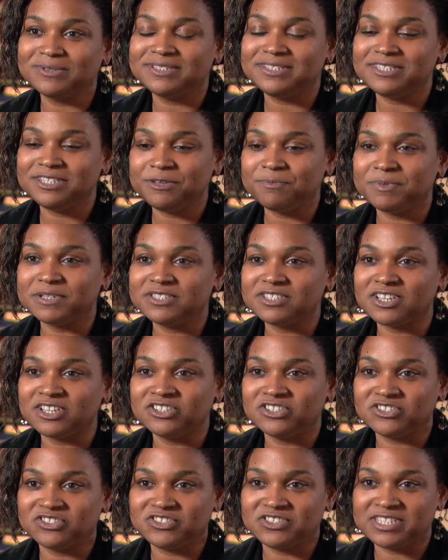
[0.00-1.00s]
deep into
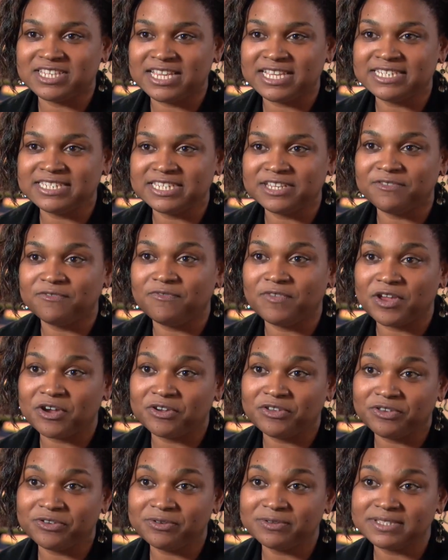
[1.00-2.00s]
understanding fair
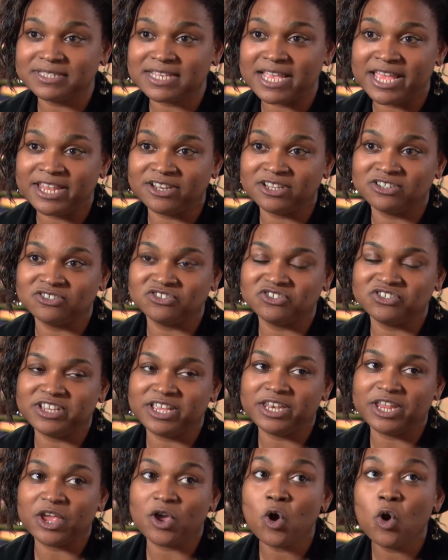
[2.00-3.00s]
use and
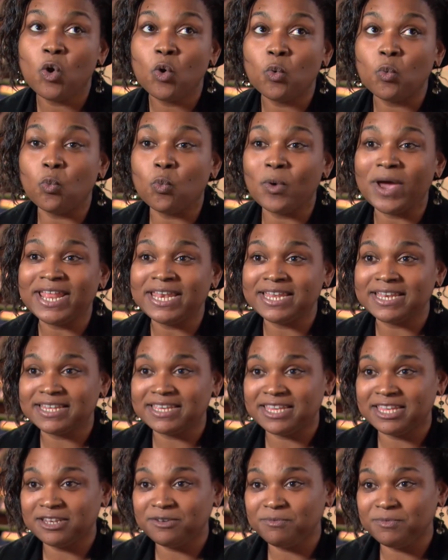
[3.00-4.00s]
understanding when it
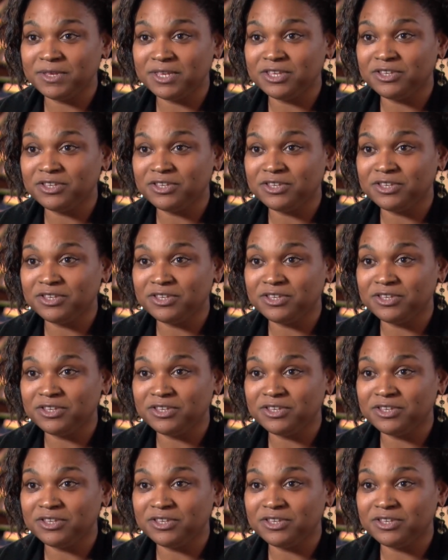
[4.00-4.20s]
can be